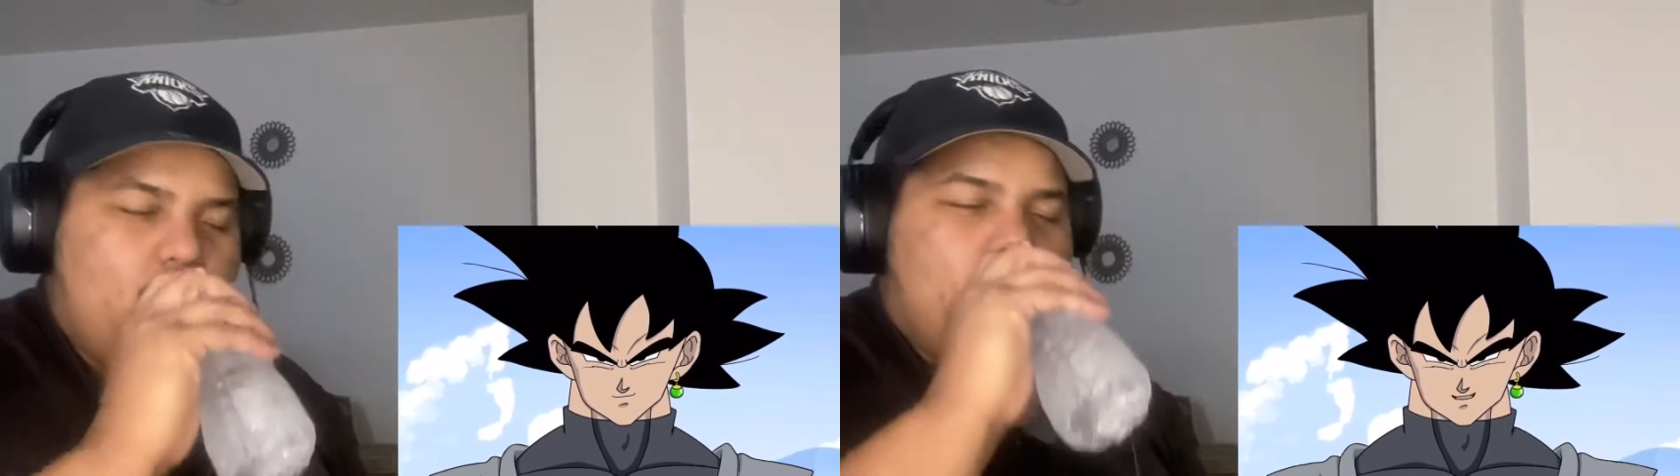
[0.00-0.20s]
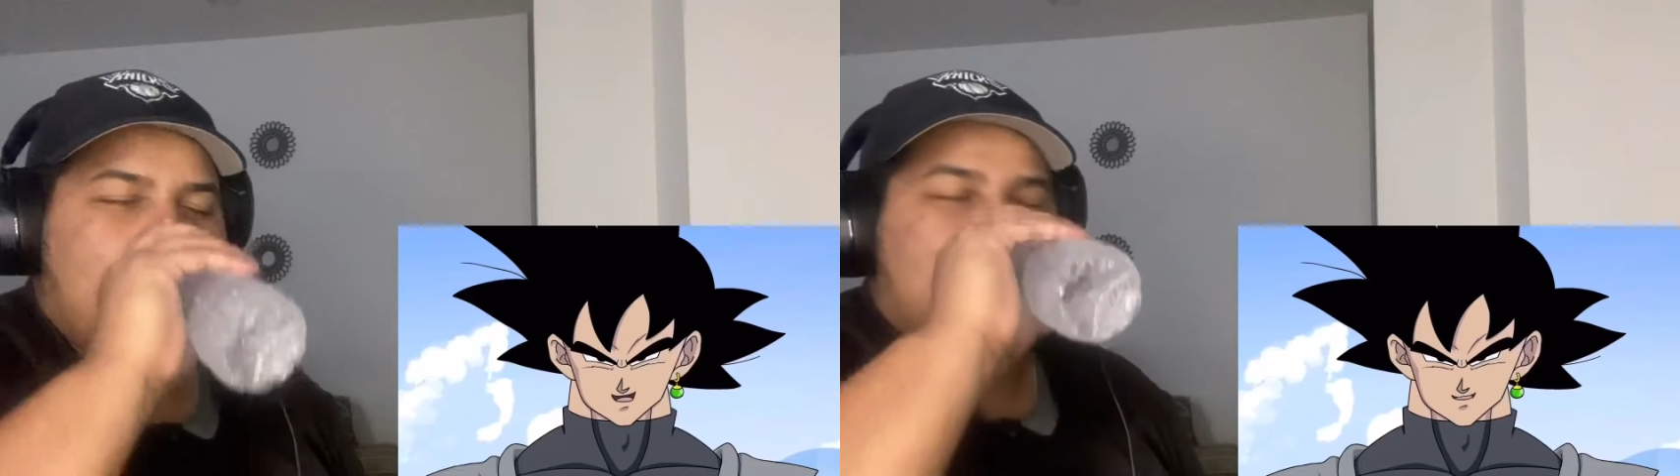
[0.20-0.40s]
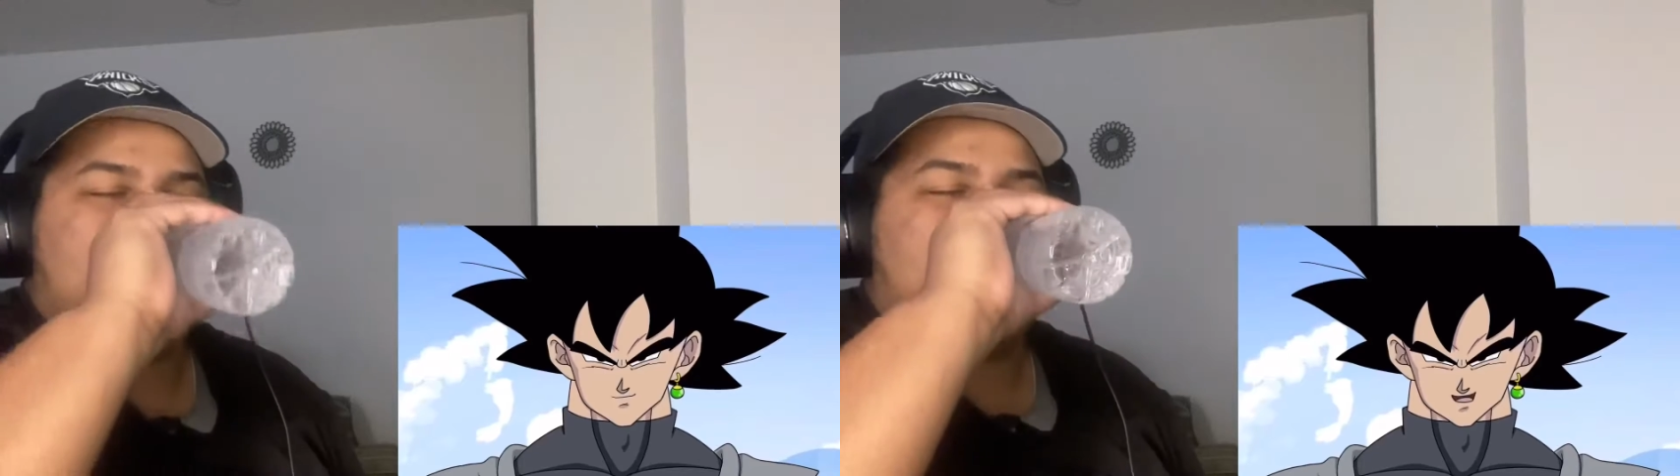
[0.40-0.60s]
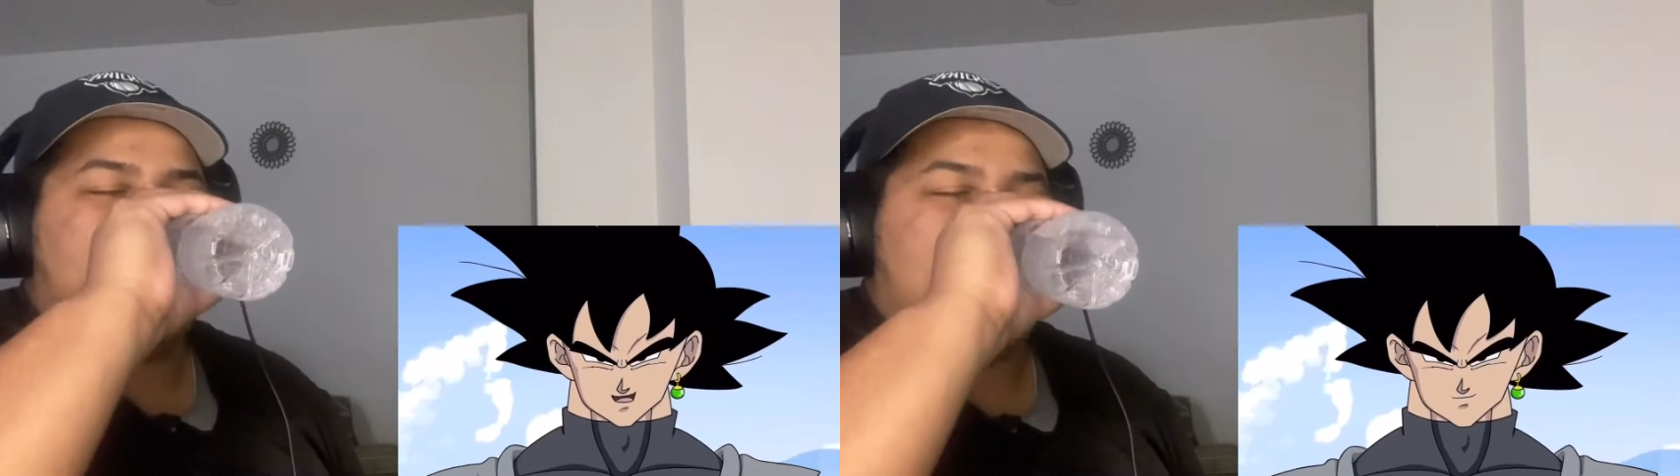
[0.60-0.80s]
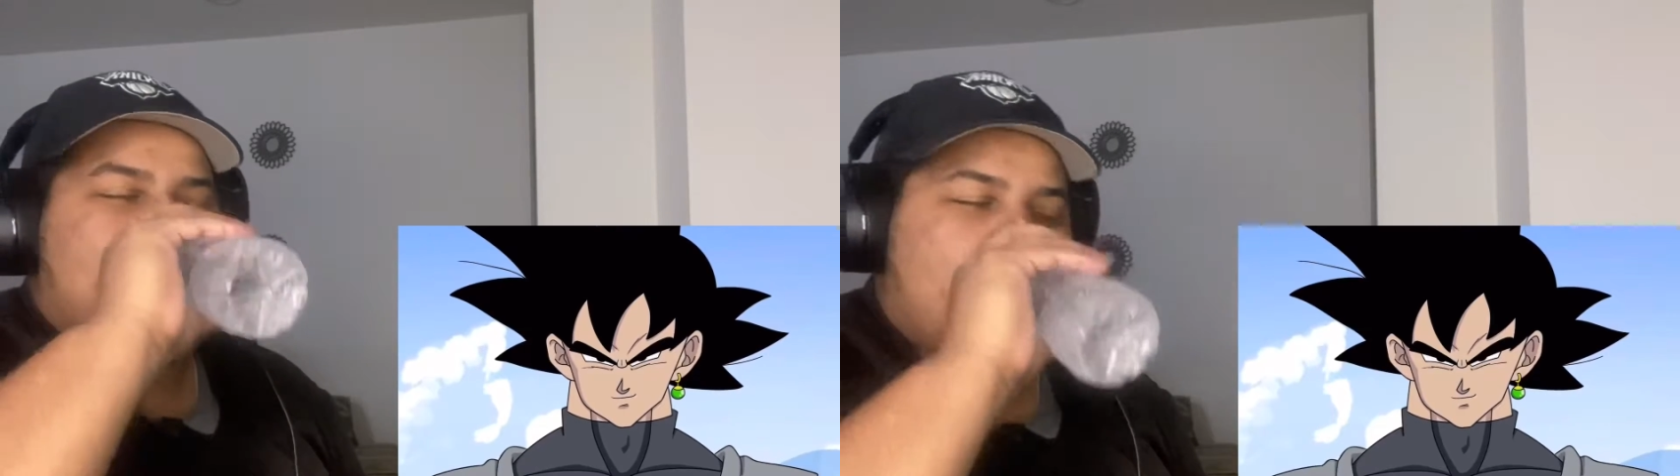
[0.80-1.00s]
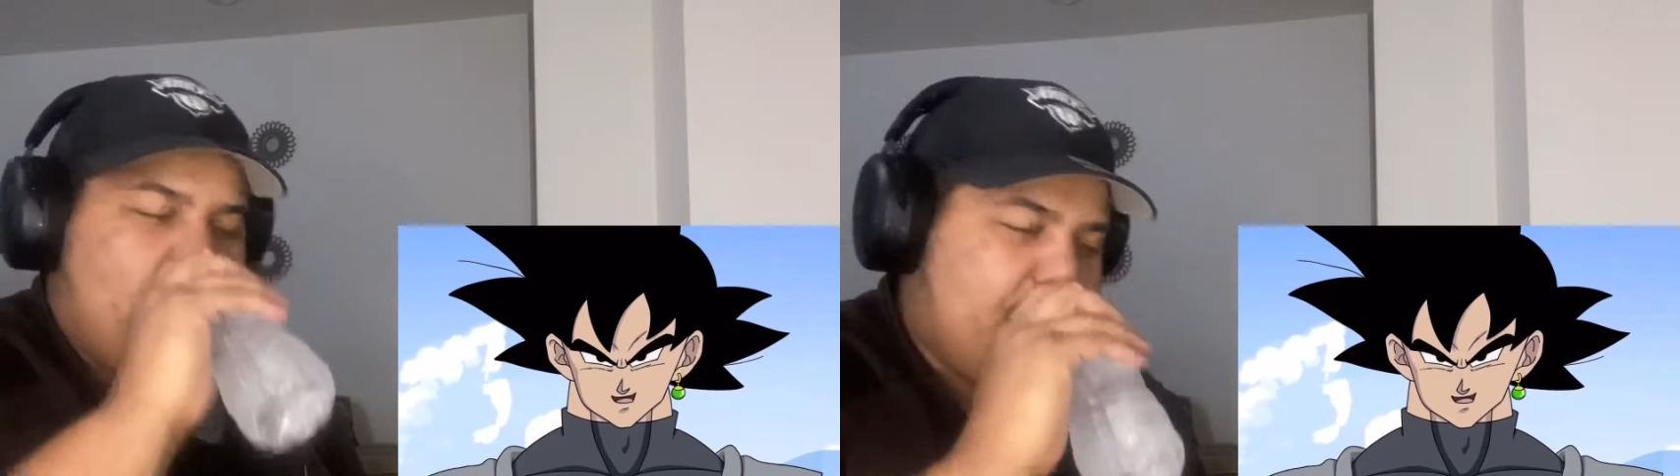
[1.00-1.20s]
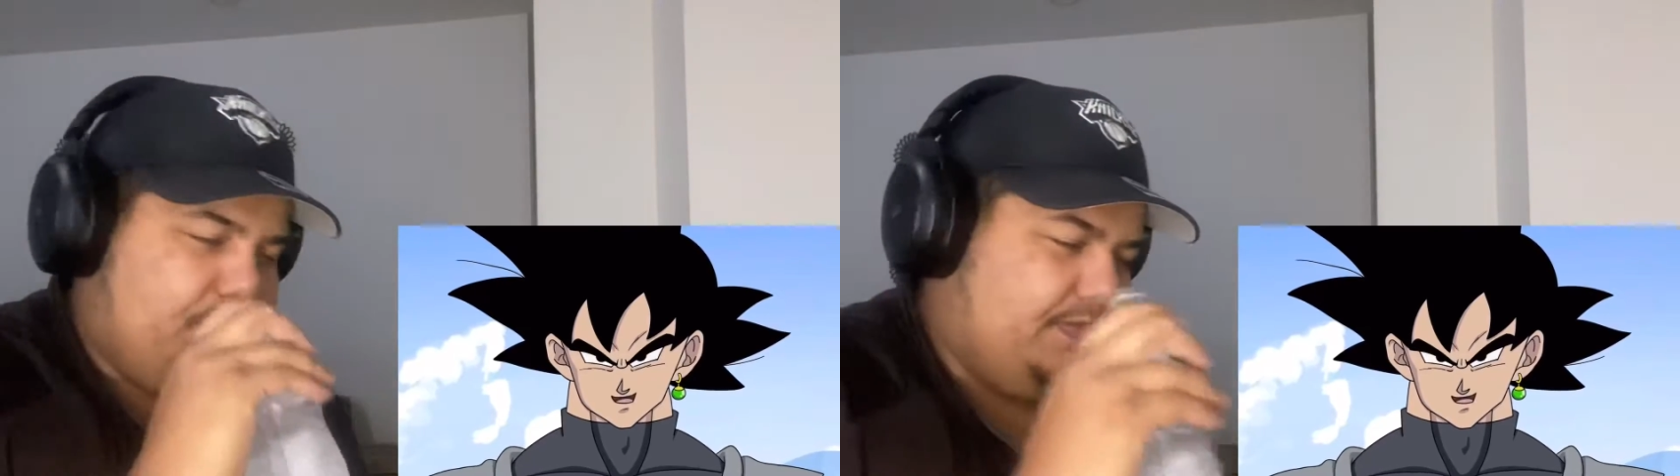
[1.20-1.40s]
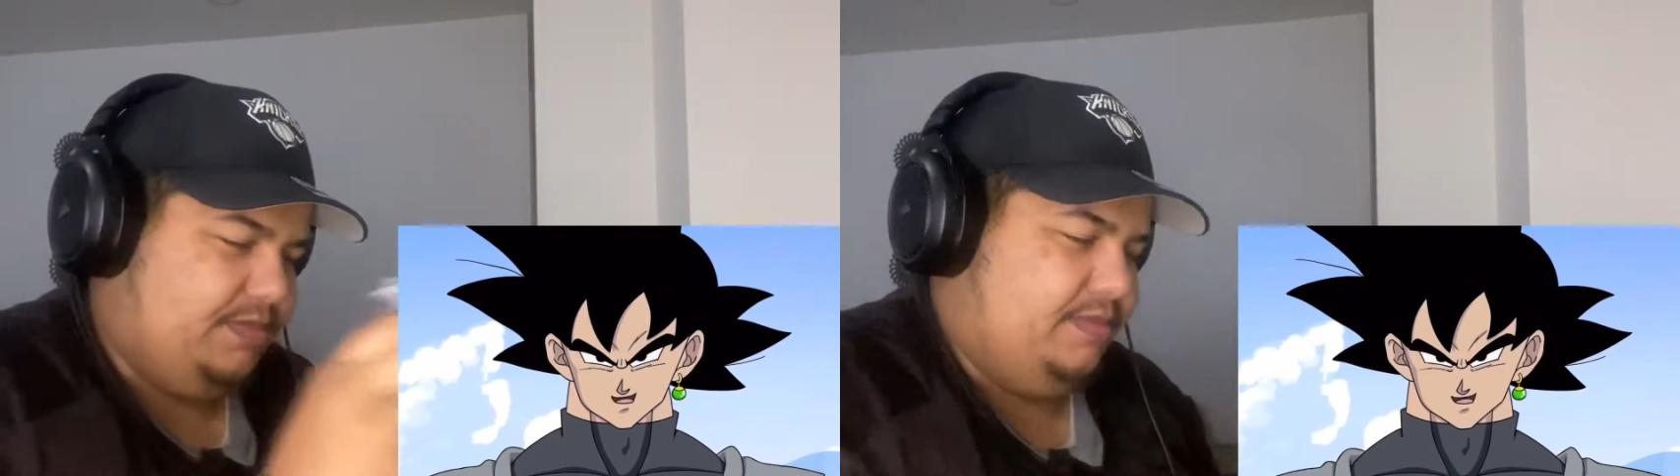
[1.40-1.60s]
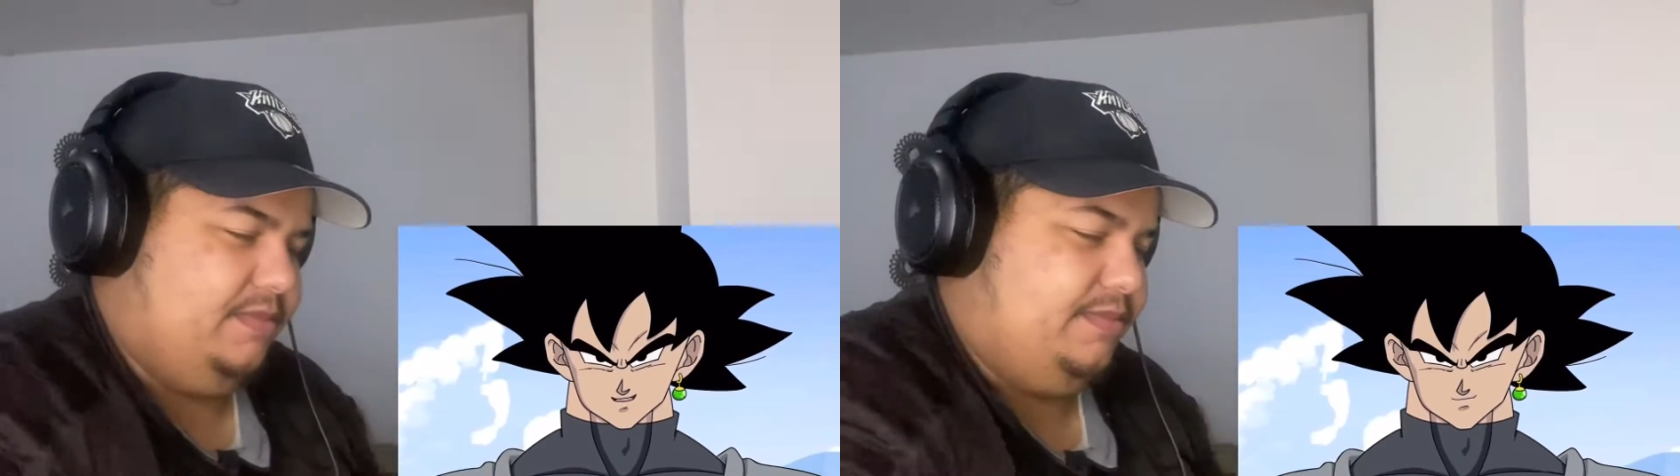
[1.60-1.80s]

Goku Black.